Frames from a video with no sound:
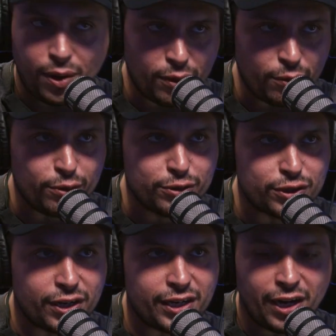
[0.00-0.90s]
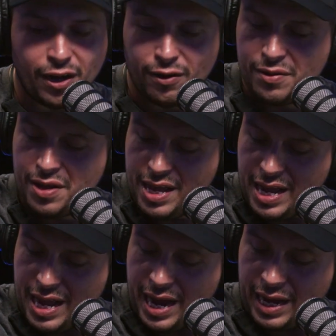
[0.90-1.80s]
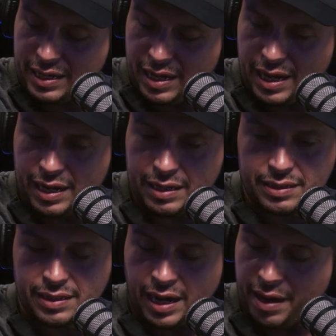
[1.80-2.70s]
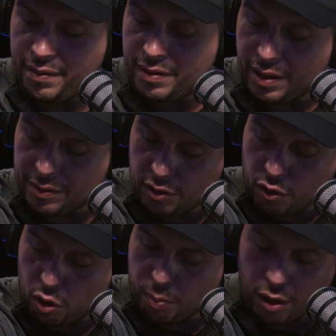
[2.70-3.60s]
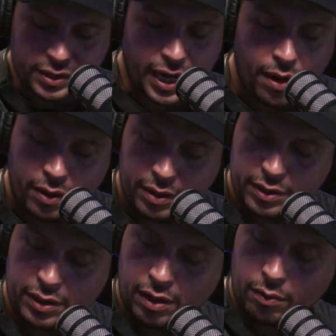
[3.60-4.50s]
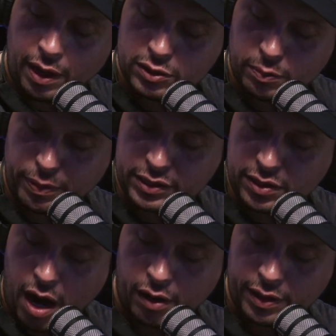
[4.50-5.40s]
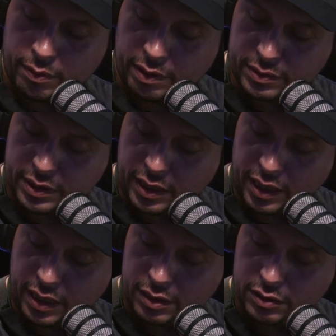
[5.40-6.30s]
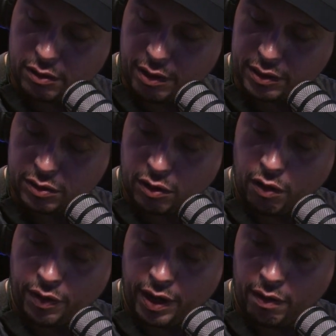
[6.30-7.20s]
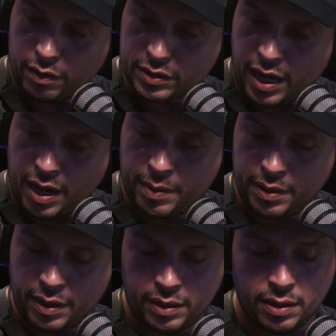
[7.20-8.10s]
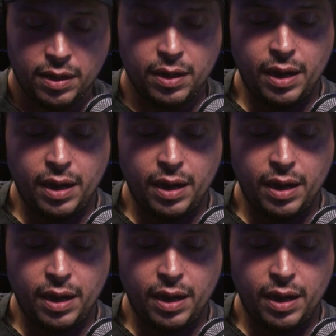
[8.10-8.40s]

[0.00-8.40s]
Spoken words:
I wanted a rooster, and and then the North Park Tower. I used to play soccer there when I was a kid, so I used to go there all the time. And then